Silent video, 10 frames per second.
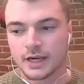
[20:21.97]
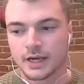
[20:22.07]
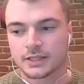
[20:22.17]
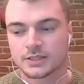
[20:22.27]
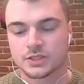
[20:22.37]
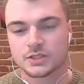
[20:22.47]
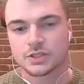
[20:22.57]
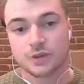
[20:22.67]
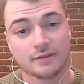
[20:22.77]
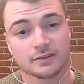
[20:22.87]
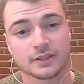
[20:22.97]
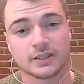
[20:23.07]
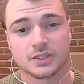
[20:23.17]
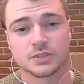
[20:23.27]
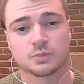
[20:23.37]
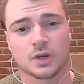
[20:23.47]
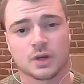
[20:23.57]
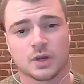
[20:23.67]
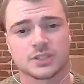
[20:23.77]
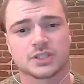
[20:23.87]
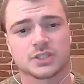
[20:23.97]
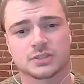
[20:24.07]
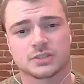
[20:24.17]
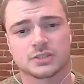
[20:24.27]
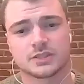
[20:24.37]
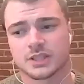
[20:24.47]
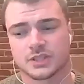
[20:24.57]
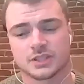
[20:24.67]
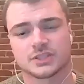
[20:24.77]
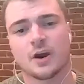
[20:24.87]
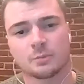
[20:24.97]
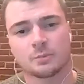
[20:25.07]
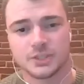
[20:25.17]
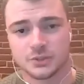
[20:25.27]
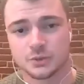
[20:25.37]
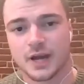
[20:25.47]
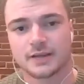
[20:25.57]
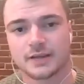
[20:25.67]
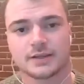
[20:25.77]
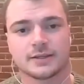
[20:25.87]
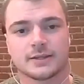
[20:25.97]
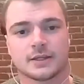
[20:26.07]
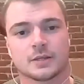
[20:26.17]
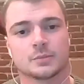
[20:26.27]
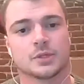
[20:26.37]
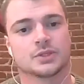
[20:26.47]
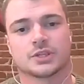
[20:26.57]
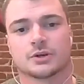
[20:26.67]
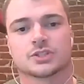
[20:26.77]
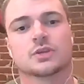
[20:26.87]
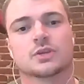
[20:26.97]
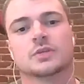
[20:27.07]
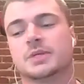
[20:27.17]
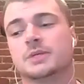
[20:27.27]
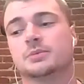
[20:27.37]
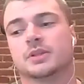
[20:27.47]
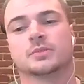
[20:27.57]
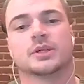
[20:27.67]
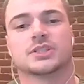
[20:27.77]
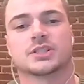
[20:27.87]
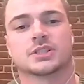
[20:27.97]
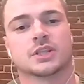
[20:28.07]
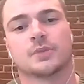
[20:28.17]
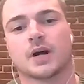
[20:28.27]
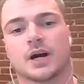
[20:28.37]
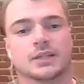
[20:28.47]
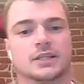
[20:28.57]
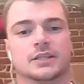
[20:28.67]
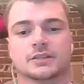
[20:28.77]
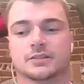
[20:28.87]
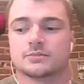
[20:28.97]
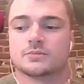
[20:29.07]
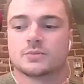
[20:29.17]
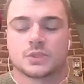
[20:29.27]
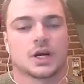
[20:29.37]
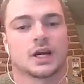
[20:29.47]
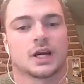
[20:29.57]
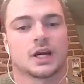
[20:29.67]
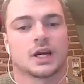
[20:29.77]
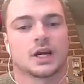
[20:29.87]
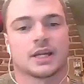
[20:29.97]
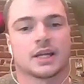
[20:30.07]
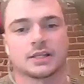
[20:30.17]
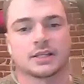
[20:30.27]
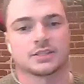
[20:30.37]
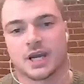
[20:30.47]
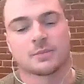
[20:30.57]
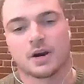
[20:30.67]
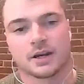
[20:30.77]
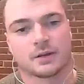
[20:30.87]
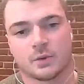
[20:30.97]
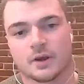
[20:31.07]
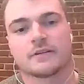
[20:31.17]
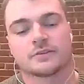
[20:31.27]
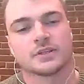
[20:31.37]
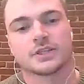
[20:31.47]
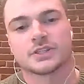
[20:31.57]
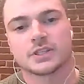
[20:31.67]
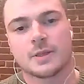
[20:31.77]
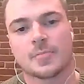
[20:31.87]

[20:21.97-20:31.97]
And traveling is one of the biggest things that has helped me do that, because there are so many people in places like Bali and Thailand, Chiang Mai, wherever it is,